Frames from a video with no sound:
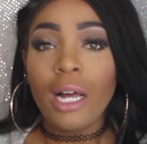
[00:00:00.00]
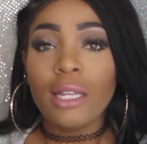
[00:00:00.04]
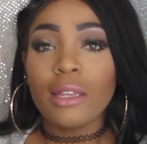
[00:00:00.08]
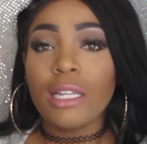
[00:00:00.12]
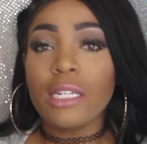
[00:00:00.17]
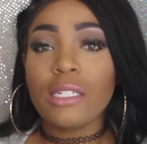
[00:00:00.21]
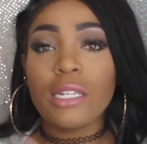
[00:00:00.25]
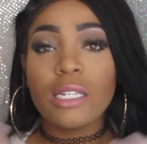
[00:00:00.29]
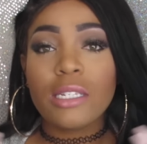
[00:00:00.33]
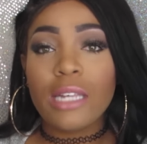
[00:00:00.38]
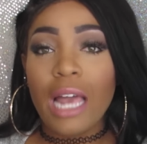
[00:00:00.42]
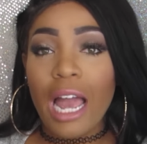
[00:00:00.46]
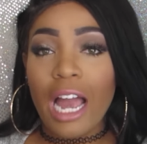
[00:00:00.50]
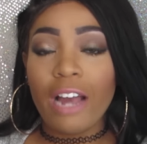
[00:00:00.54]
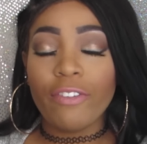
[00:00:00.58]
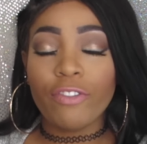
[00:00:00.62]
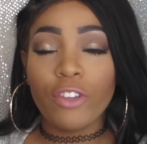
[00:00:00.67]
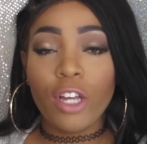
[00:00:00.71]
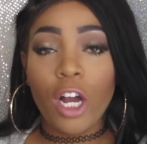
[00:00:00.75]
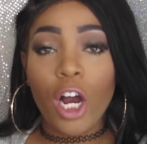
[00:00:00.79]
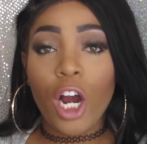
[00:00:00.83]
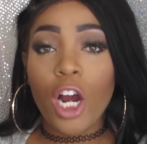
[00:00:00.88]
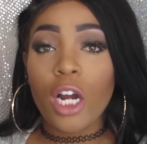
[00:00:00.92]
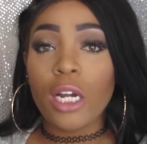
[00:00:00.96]
This is
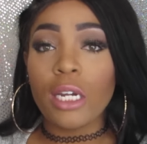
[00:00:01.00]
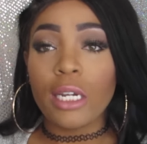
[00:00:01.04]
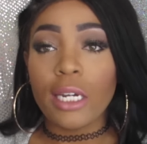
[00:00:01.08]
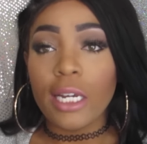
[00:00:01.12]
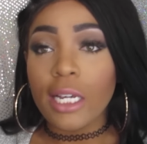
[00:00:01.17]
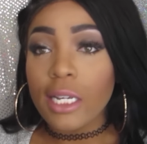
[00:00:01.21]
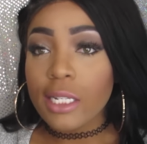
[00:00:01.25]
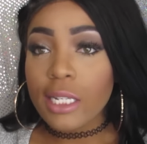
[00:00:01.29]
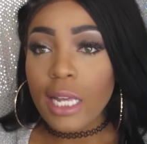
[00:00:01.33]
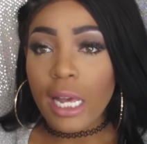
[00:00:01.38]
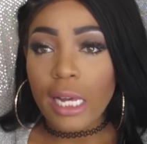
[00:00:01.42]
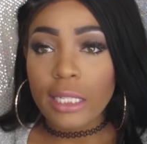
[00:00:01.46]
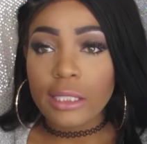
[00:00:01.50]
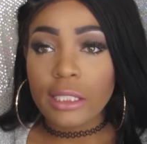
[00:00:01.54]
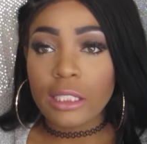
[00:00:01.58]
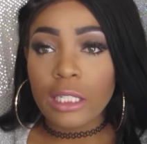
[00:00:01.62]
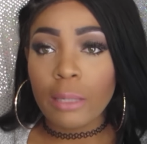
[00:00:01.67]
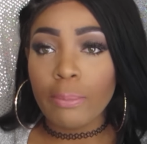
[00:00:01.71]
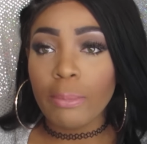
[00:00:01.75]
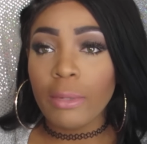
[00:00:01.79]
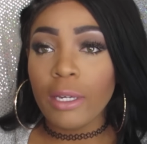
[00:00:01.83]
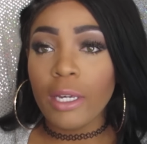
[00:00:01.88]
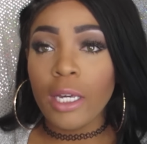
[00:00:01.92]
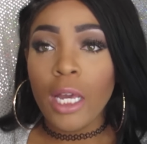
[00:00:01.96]
after her niece had
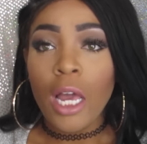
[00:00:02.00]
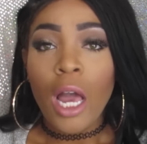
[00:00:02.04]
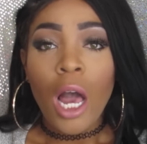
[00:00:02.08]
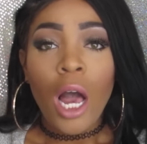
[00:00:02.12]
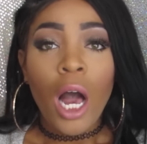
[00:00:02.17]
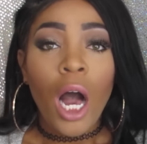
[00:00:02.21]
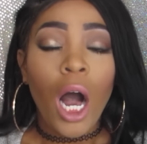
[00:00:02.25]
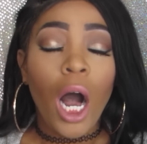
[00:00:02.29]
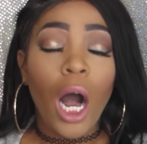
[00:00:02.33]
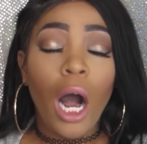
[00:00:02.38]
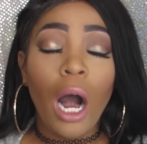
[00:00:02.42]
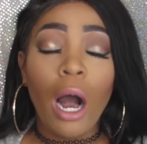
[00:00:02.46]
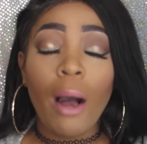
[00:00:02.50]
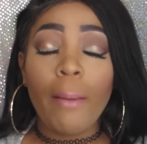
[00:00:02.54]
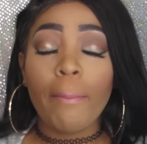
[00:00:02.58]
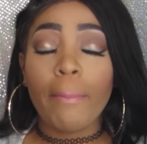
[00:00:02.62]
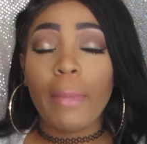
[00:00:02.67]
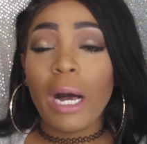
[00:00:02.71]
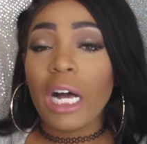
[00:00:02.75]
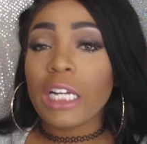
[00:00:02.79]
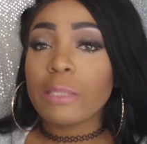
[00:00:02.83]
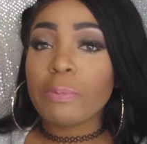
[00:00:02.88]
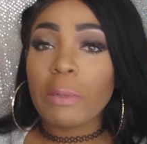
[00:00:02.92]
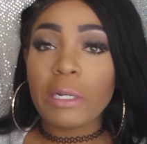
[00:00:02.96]
sent me
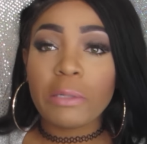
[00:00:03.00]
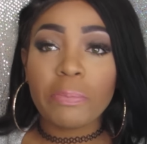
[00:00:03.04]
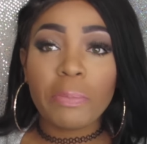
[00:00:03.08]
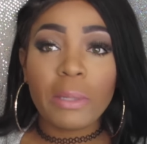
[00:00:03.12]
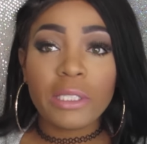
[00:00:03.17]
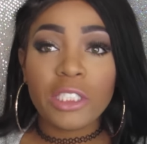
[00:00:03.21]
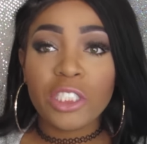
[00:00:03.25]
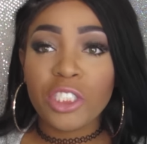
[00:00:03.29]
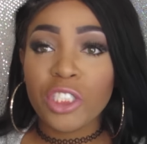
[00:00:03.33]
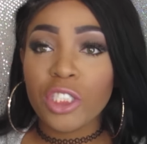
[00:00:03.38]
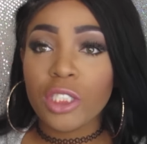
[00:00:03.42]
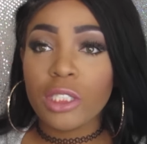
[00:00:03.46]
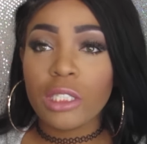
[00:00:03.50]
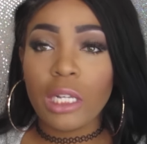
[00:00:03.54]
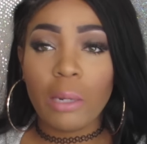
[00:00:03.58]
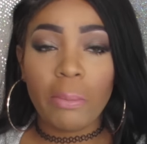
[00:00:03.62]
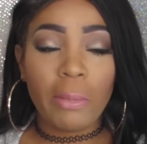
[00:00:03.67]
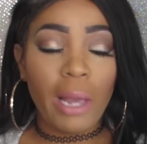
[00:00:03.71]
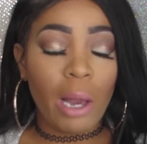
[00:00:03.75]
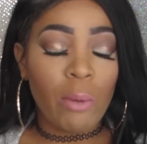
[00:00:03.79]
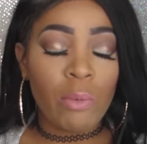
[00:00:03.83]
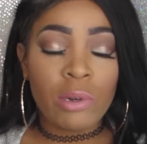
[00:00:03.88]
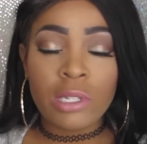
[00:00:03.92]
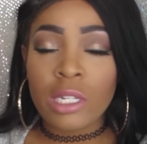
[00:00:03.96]
my fake messages telling
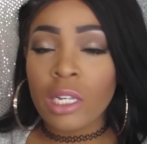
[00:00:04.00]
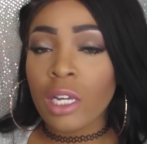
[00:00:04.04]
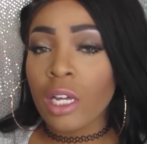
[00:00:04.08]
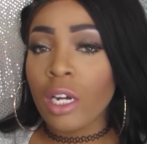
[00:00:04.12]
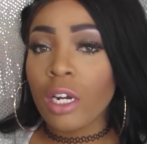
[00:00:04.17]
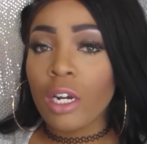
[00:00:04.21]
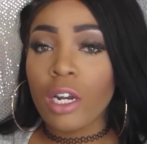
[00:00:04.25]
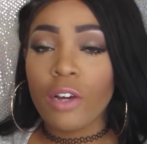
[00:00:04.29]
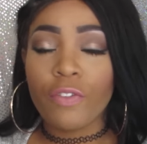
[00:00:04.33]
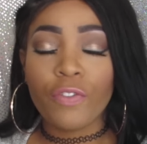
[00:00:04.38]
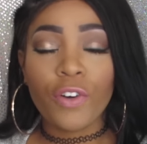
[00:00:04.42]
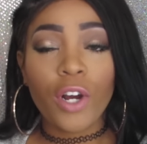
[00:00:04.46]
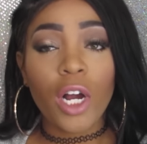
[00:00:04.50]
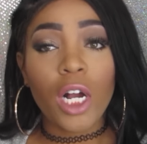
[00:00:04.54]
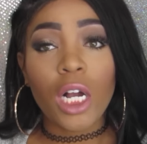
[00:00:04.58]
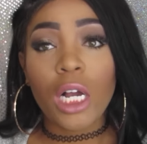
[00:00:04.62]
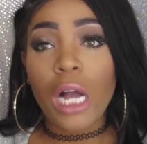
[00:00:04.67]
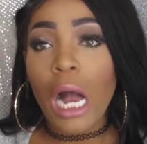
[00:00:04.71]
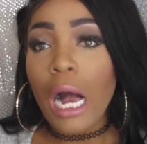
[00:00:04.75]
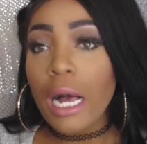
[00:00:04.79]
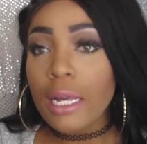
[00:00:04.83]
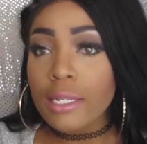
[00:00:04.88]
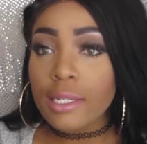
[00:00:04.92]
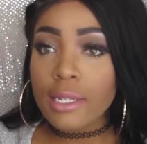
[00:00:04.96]
me I wasn't good enough for her
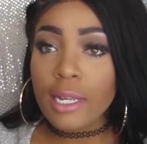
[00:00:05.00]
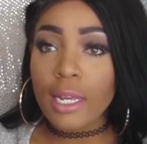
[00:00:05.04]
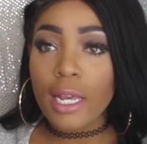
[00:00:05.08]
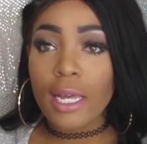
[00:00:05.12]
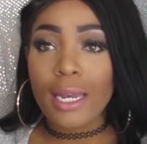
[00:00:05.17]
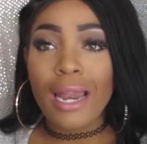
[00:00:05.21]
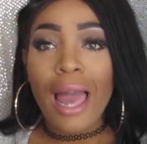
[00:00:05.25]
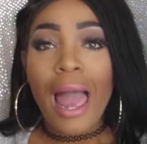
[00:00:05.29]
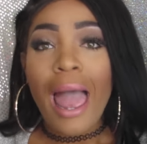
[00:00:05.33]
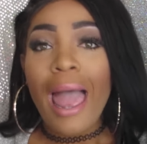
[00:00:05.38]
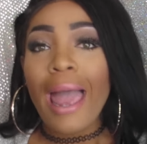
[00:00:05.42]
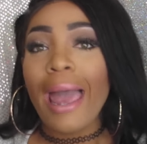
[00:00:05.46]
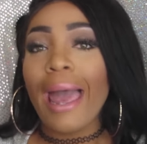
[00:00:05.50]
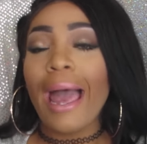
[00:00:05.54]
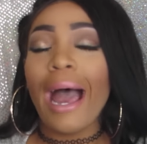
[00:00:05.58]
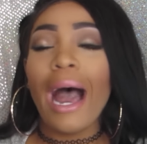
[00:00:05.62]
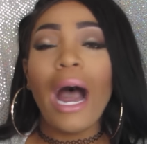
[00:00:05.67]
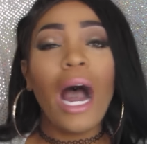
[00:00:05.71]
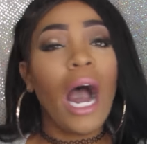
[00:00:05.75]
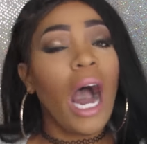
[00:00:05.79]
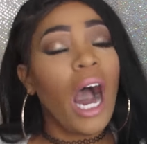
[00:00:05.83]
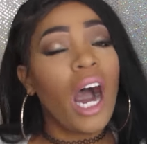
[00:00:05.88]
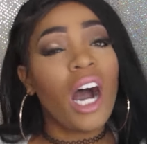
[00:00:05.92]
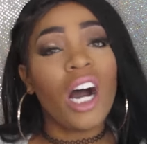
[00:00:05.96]
cousin, and
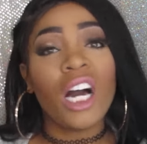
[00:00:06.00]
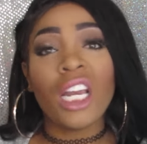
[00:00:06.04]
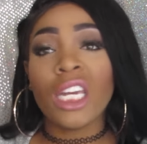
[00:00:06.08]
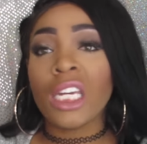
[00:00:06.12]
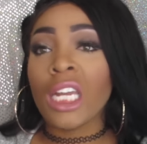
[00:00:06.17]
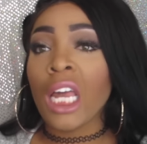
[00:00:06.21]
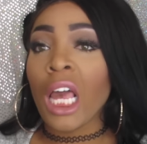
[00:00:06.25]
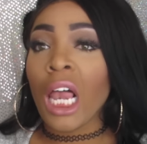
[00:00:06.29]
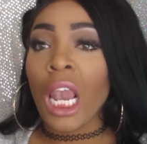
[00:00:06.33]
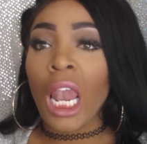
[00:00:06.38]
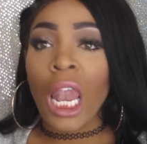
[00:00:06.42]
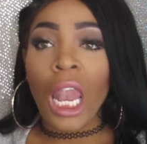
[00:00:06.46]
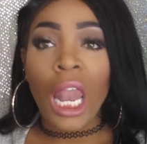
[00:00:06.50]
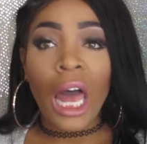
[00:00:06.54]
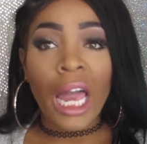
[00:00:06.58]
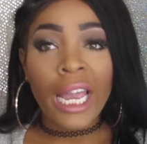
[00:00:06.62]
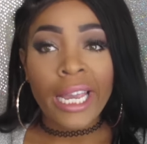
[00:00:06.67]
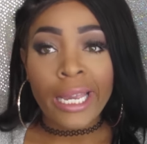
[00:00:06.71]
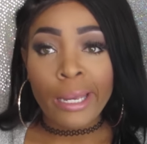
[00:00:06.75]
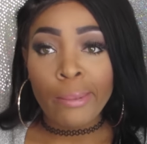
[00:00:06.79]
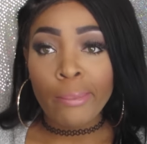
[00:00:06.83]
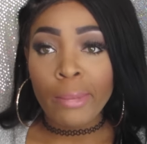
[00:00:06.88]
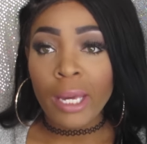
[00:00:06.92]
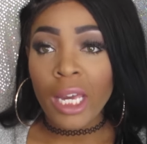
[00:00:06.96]
how her aunt didn't
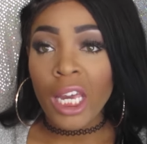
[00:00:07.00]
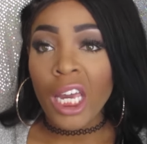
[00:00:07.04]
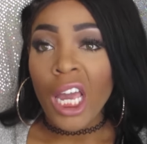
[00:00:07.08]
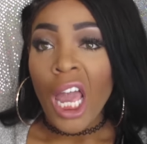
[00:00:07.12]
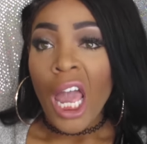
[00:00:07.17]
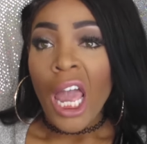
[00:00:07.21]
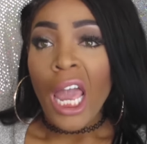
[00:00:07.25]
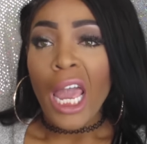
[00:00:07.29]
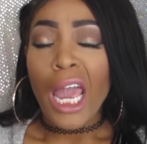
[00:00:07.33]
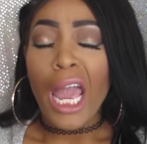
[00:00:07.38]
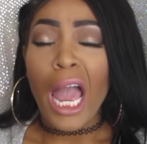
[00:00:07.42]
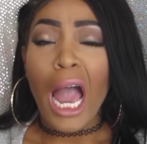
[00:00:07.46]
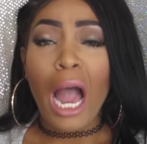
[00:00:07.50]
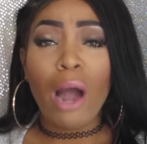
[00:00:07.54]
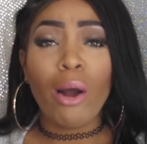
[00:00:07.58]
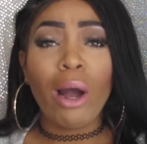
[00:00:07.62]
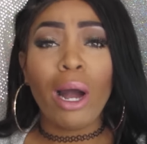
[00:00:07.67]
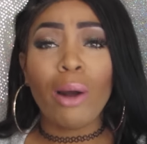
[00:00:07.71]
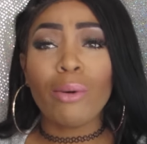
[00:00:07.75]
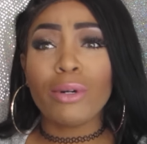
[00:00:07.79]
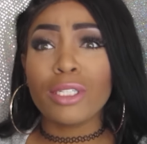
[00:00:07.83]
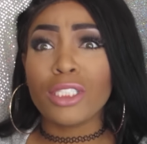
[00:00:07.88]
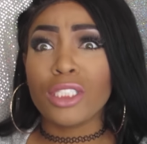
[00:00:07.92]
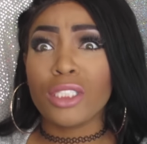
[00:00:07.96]
like me, and how
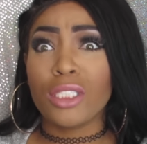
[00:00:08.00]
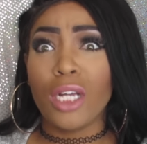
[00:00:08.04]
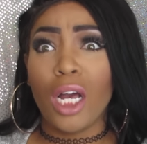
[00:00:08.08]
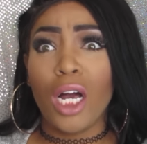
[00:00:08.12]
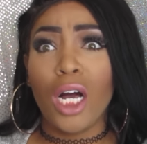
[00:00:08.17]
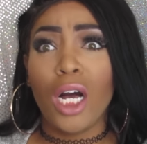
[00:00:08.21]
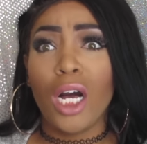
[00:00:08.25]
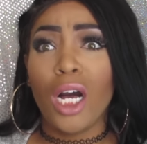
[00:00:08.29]
I was